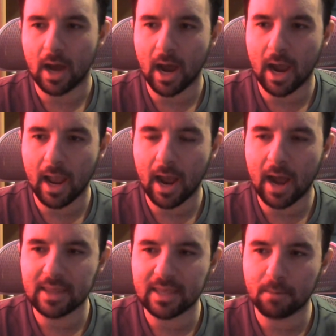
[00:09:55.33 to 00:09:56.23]

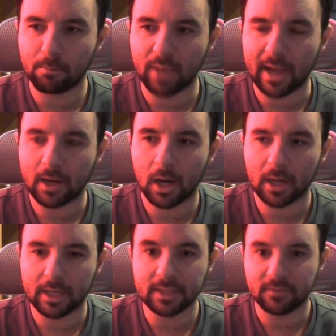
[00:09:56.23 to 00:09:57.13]
I think
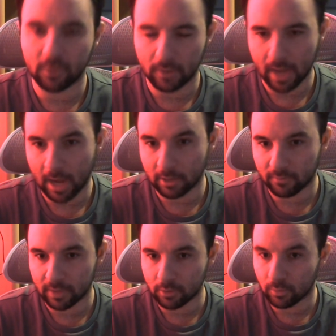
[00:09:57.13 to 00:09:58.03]
Blackhawk is very
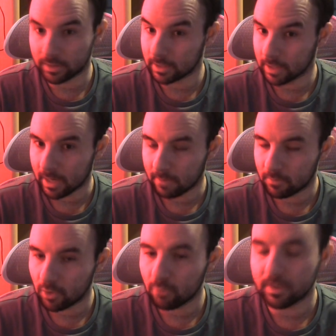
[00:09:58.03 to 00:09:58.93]
aggravated with the game,
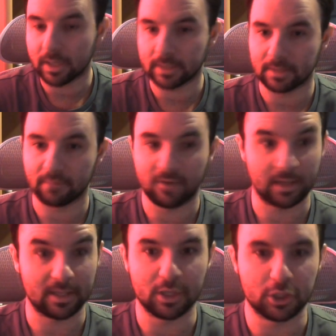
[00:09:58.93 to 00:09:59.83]
though, because of the
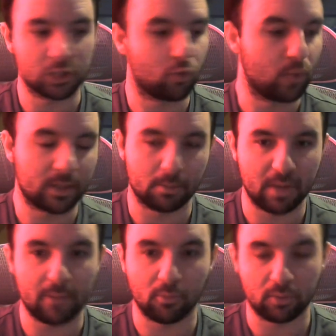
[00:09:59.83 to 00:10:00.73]
fact that he just quit the
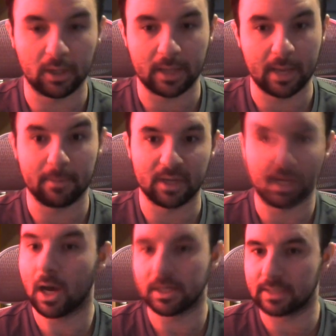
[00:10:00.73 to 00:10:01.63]
pay-per-play game
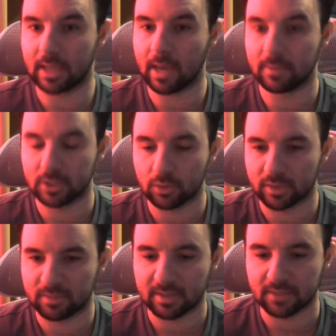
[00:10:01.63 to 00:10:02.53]
because the game is so
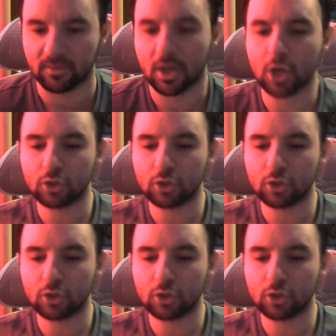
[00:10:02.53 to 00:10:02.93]
expensive.